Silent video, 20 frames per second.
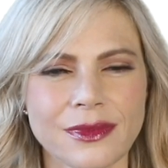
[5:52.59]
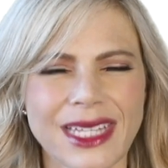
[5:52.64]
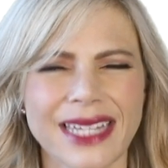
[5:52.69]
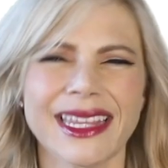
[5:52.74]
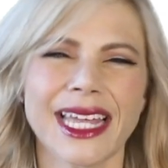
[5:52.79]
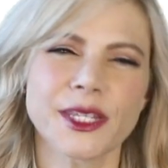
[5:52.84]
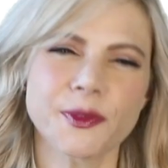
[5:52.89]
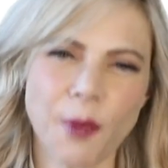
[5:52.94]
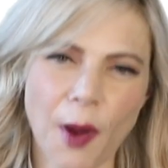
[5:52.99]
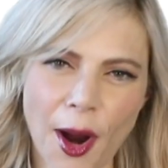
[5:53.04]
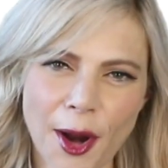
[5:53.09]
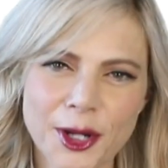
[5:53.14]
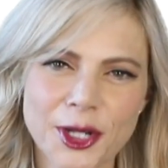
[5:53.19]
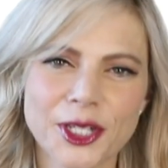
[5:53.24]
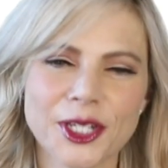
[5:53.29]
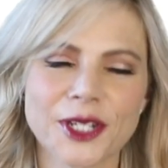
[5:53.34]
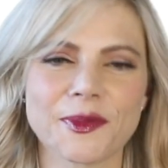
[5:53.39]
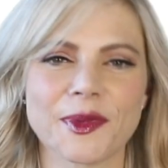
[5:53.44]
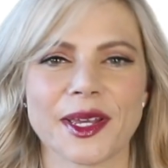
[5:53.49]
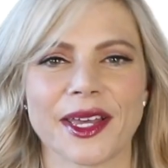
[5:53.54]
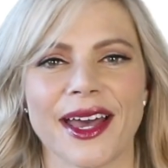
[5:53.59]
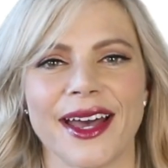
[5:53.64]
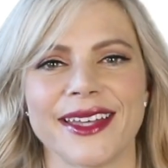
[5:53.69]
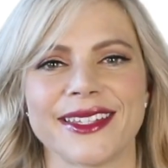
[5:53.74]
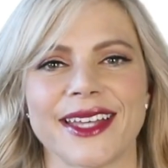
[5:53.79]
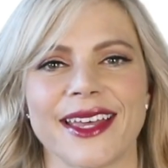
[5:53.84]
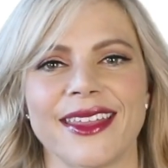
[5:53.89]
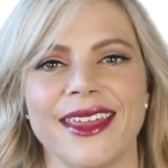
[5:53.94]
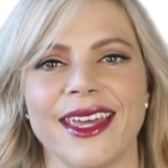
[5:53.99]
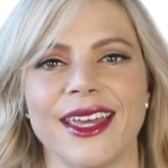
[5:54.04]
that's partially
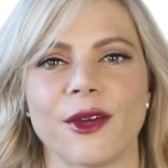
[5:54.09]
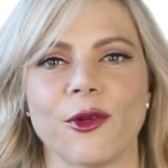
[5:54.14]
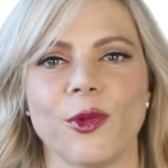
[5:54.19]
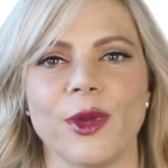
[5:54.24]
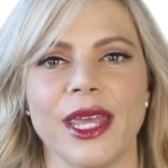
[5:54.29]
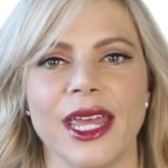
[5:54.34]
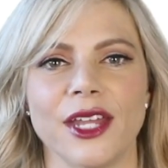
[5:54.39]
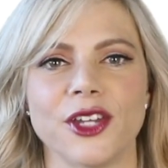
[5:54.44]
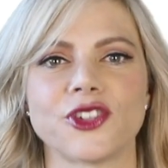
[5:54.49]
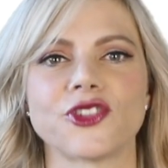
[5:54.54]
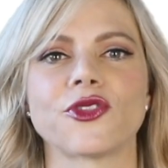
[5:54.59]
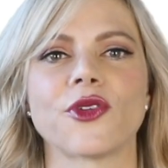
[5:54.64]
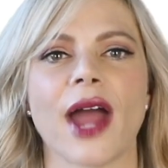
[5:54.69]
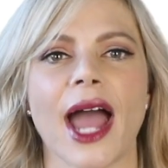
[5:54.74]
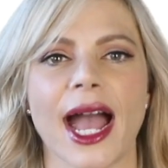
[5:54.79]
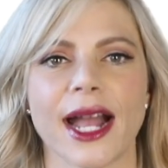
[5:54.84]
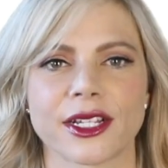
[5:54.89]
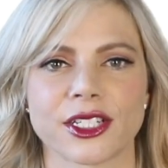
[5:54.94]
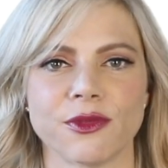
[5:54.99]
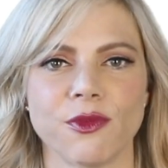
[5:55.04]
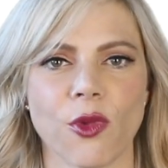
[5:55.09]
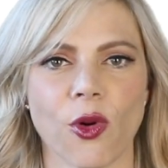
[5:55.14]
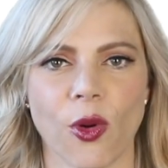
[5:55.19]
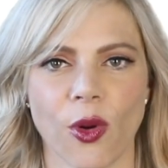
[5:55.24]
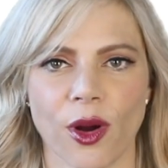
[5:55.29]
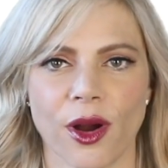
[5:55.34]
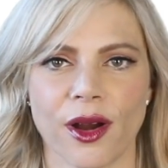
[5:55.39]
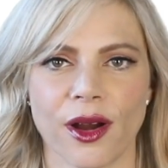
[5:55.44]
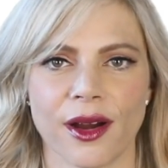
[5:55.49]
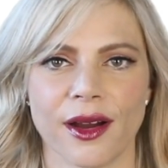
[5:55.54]
because I think we interact
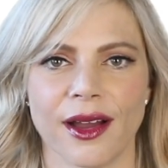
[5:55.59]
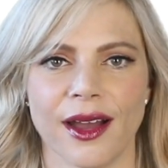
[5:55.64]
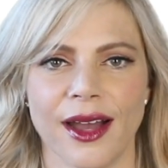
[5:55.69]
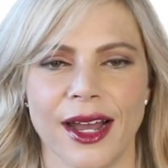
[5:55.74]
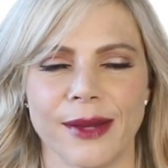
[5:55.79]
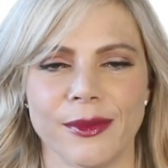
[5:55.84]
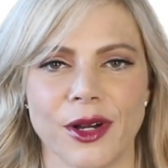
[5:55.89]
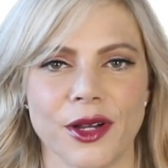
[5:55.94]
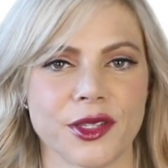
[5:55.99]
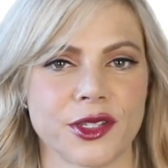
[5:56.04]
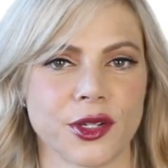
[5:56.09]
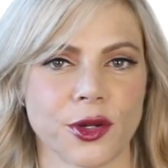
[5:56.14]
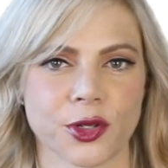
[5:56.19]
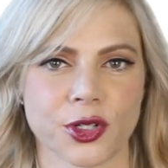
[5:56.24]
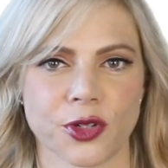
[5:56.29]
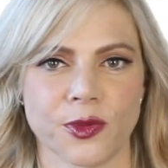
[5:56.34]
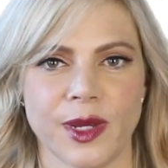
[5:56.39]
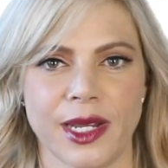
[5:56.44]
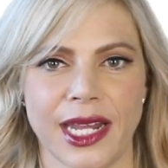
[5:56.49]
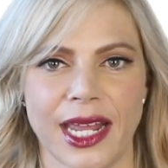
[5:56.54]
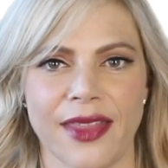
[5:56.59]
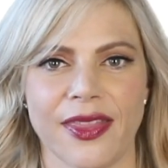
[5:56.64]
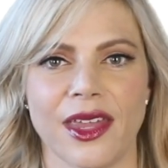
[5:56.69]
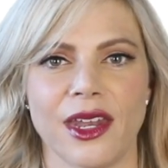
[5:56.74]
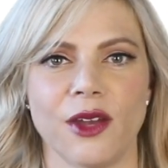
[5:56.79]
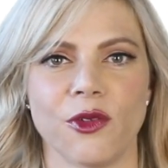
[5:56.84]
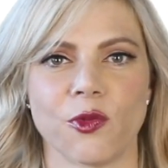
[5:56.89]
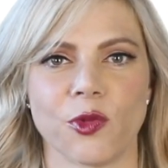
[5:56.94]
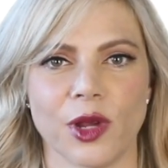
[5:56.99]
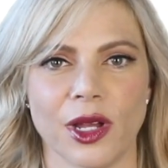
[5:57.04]
more on social media
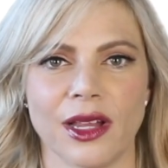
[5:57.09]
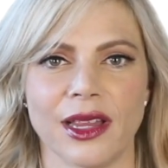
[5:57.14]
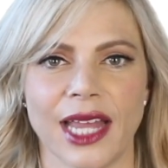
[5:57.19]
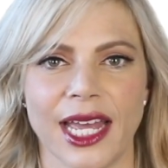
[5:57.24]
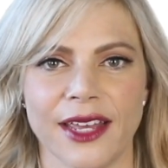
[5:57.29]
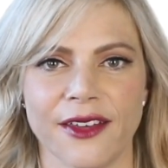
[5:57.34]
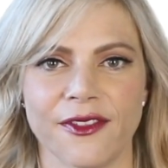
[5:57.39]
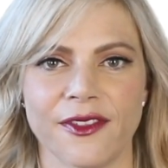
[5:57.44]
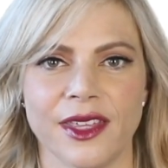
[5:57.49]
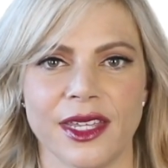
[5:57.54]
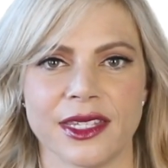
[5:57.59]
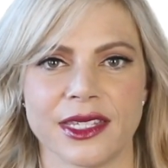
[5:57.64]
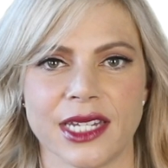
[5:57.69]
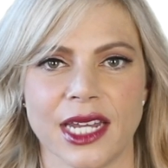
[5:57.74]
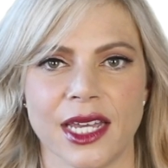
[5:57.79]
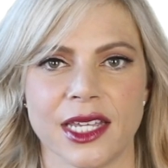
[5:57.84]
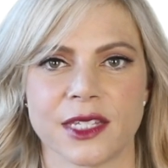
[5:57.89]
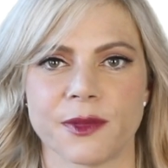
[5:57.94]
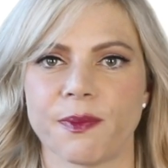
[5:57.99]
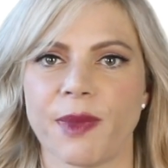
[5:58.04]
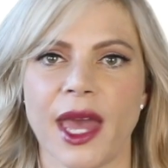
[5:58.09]
than in real life these days.